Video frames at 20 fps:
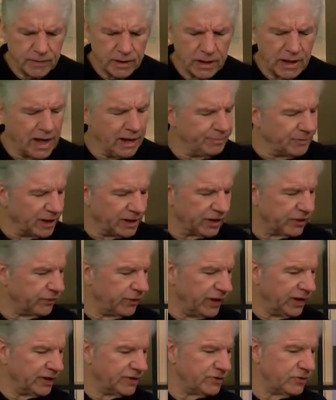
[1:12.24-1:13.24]
I'm not going to
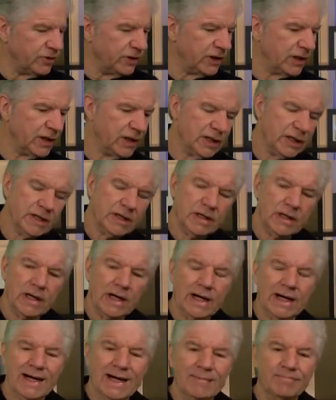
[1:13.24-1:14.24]
read it to you,
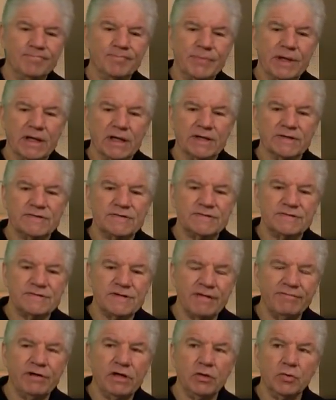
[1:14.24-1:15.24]
um, a
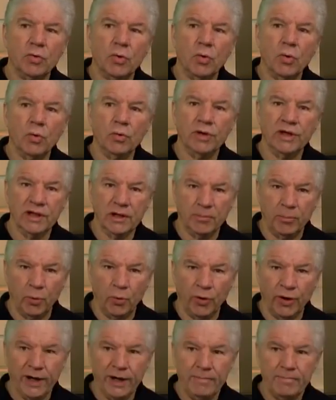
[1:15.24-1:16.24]
seven-year-old little
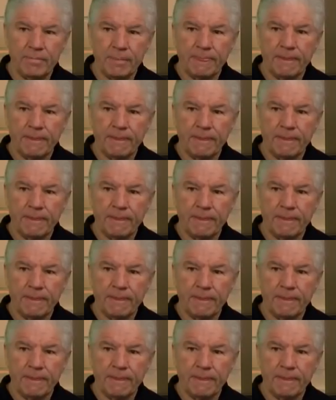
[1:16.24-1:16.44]
boy